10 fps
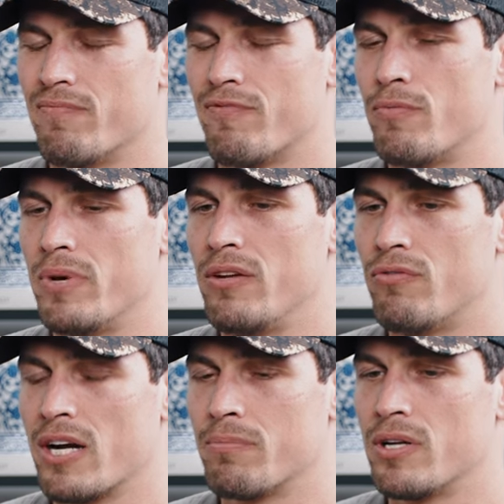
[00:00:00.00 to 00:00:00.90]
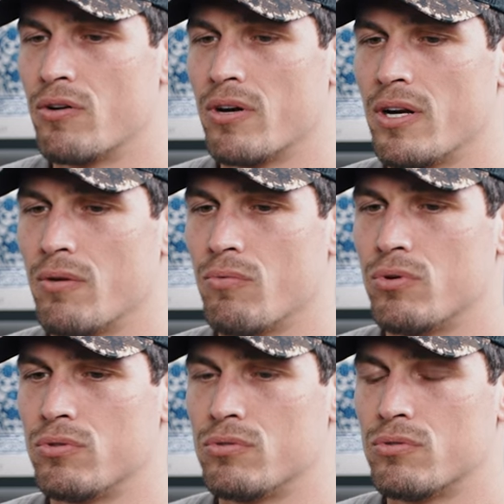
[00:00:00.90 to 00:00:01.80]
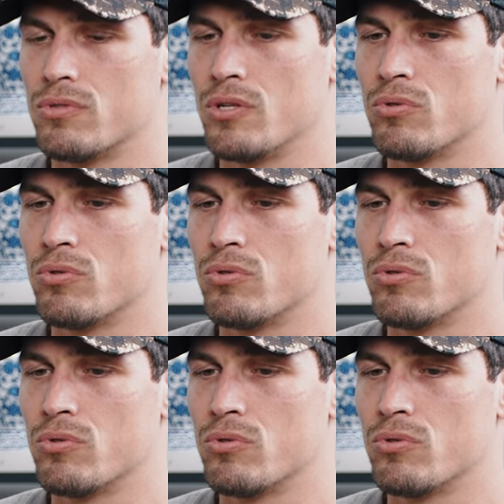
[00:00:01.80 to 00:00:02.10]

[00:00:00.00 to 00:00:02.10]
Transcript: for me rugby growing up was it